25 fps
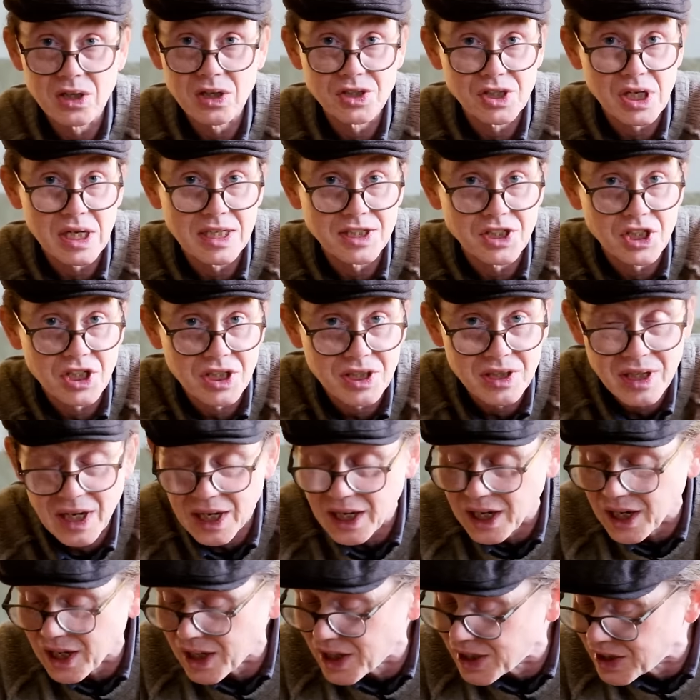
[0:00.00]
Zeiss
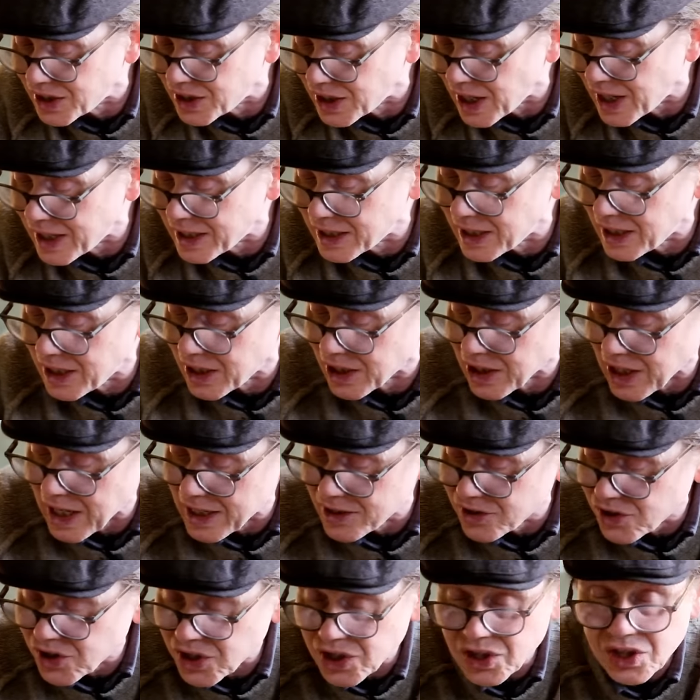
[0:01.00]
Jena
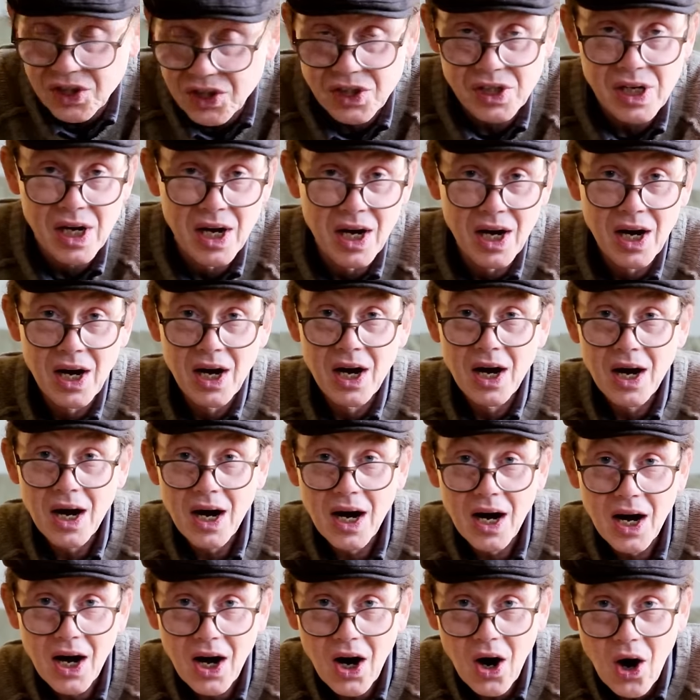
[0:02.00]
lenses
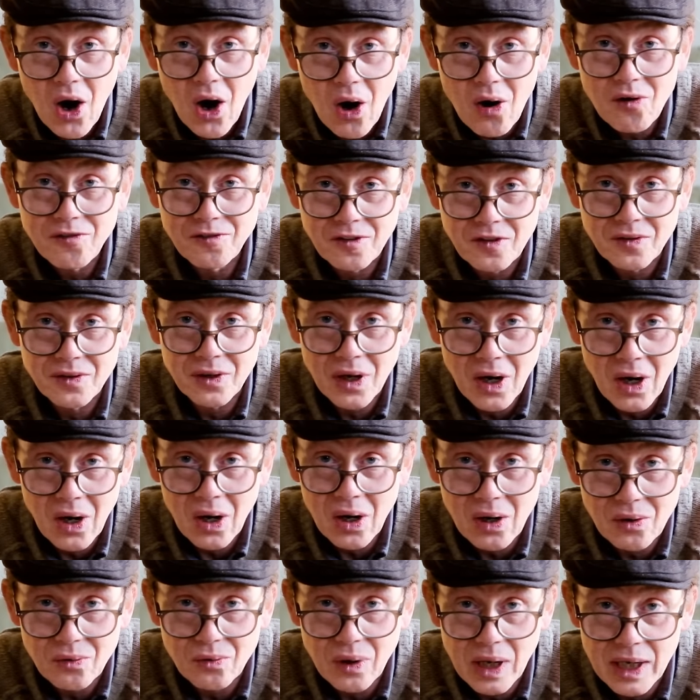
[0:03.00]
often
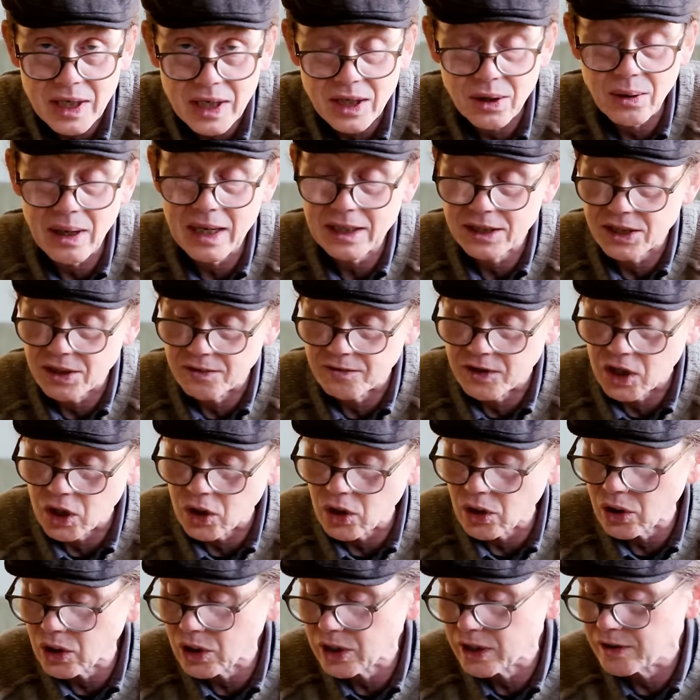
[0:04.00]
are radioactive. The
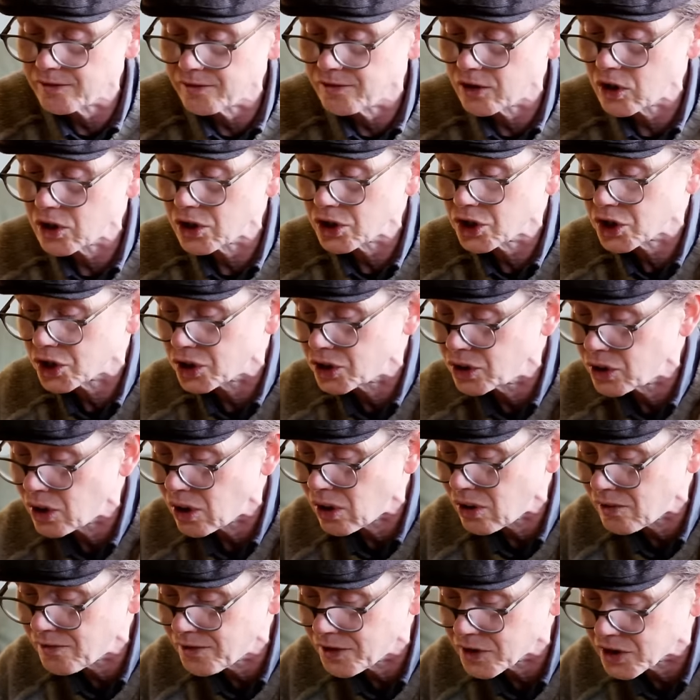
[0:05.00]
early version
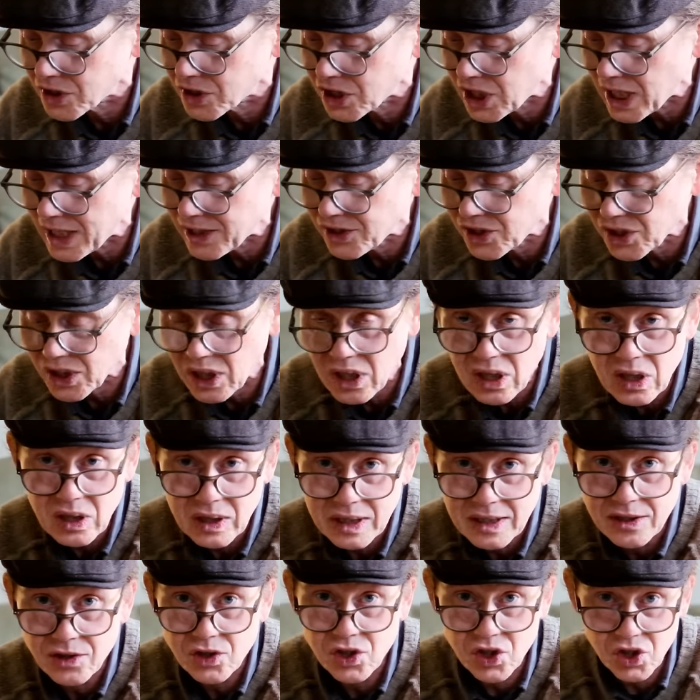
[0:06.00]
of the Tessar
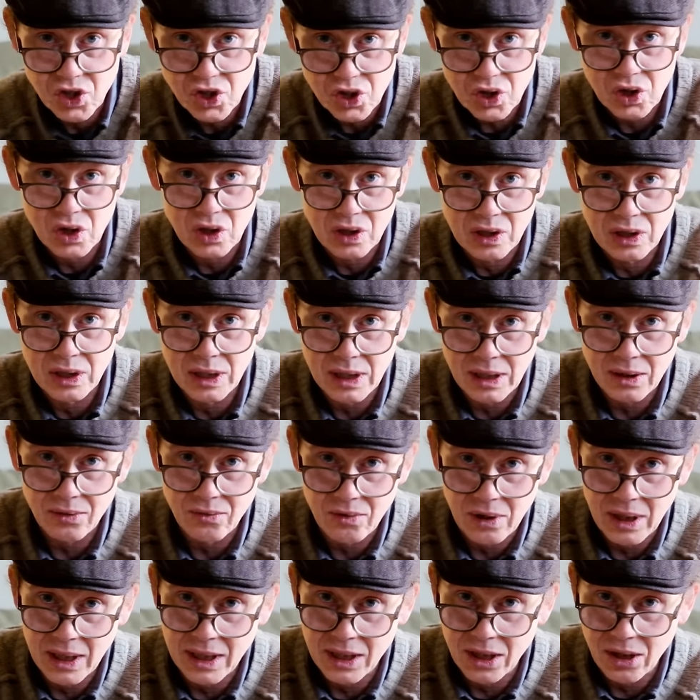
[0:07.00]
is certainly
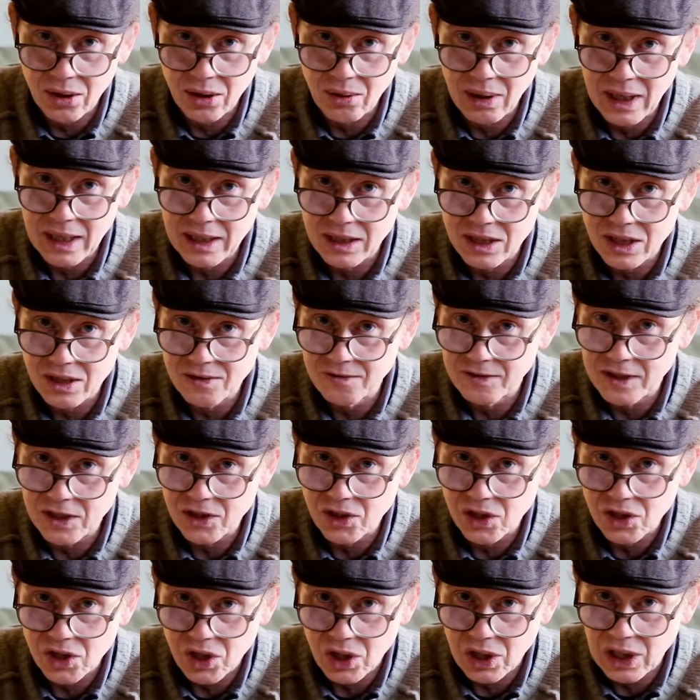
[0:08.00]
radioactive. This
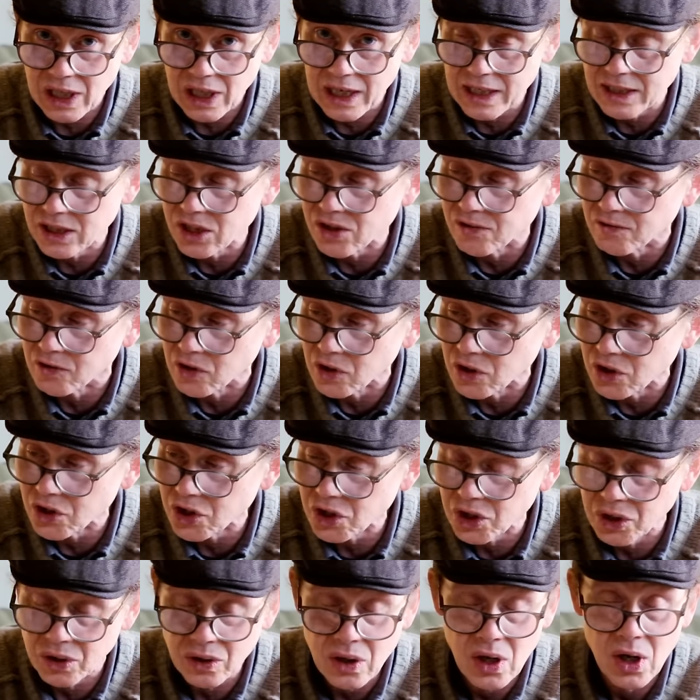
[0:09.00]
is a later
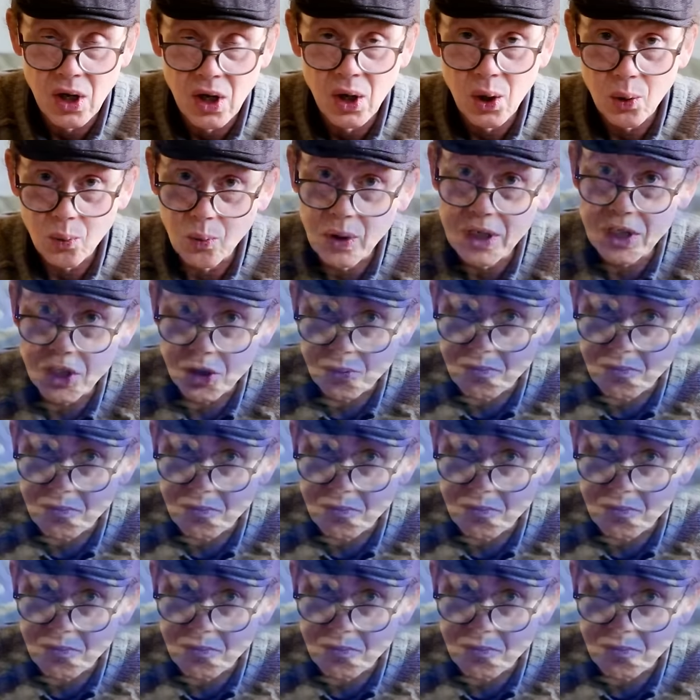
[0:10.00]
version, which